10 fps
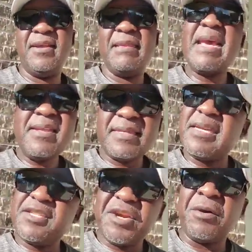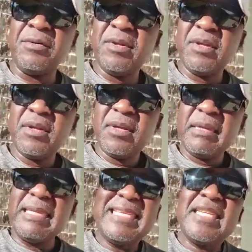The answer is no.
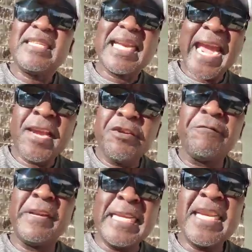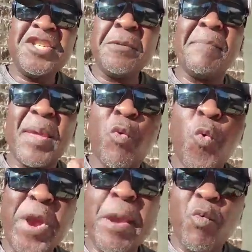This is the kind of leadership
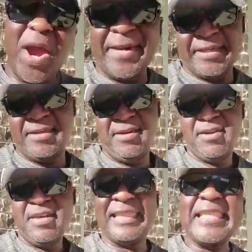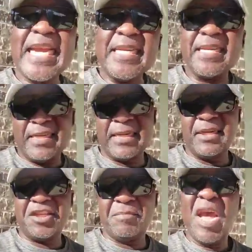we want. Steady
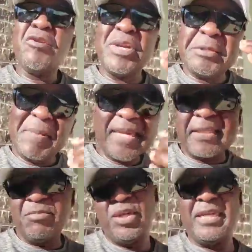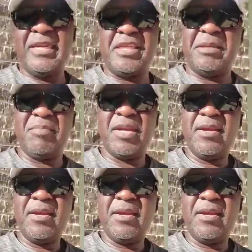leadership, respectable leadership.